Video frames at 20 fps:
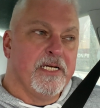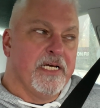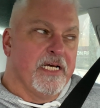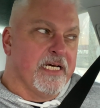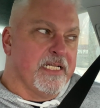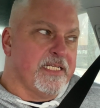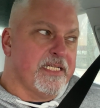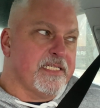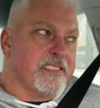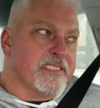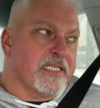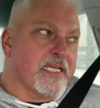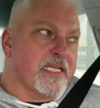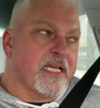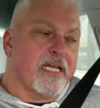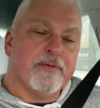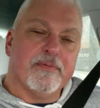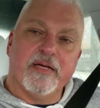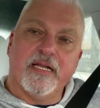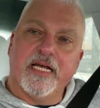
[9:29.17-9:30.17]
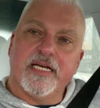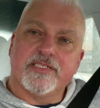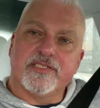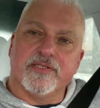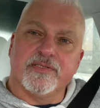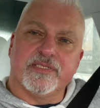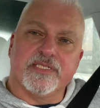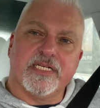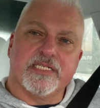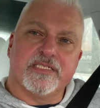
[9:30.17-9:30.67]
At least that gave me an extra
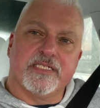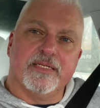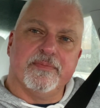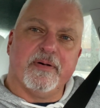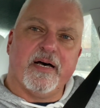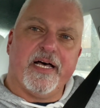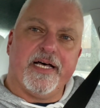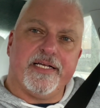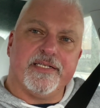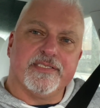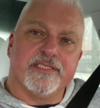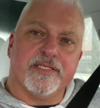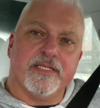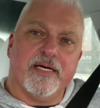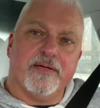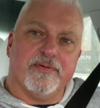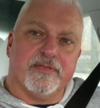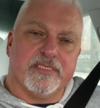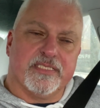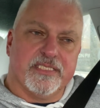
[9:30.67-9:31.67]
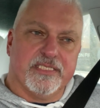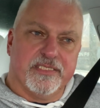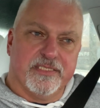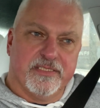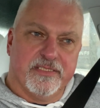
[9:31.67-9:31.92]
60 miles, so that was